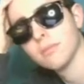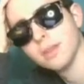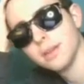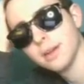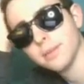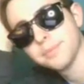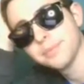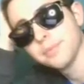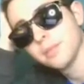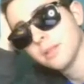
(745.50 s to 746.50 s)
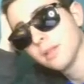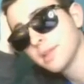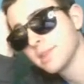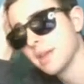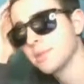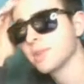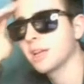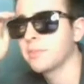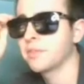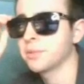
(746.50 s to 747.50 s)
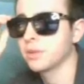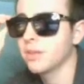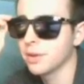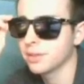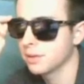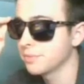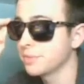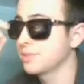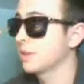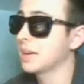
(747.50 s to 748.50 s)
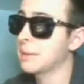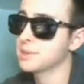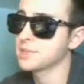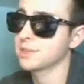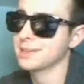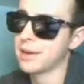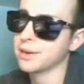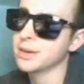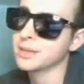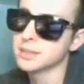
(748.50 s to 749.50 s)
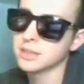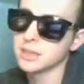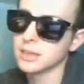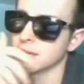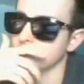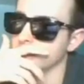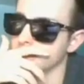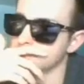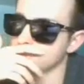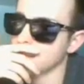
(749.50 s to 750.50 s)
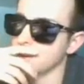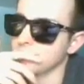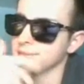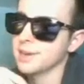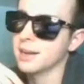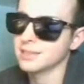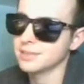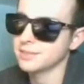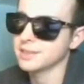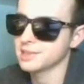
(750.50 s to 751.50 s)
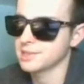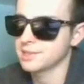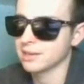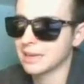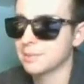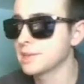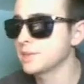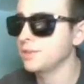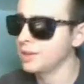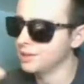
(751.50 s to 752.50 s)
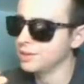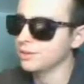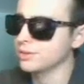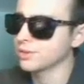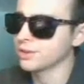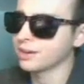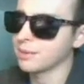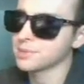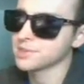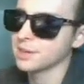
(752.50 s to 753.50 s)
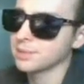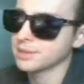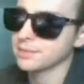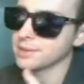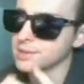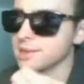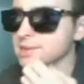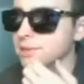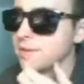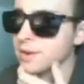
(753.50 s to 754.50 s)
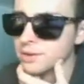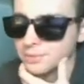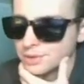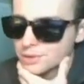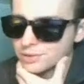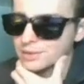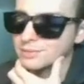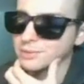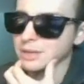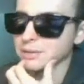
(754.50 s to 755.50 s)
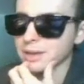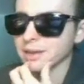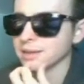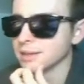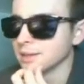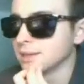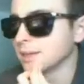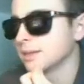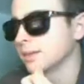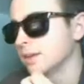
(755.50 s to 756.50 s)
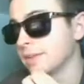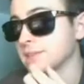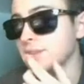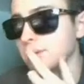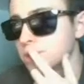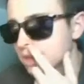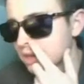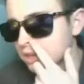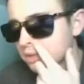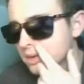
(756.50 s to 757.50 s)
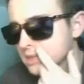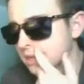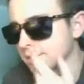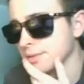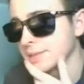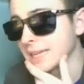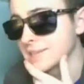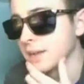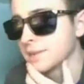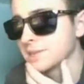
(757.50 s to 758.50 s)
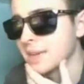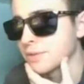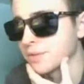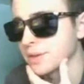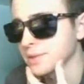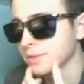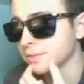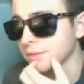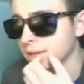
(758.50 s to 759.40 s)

Yeah. Lots of damage can come in from the graveyard, though. Dark Goblin is a good counter. It's kind of on top to defend against the Dark Goblin, because if you can get your Dark Goblin set up on defense against the graveyard, you're usually doing okay. That's a huge connection on the right side, though. That's tons of damage for Yusuf.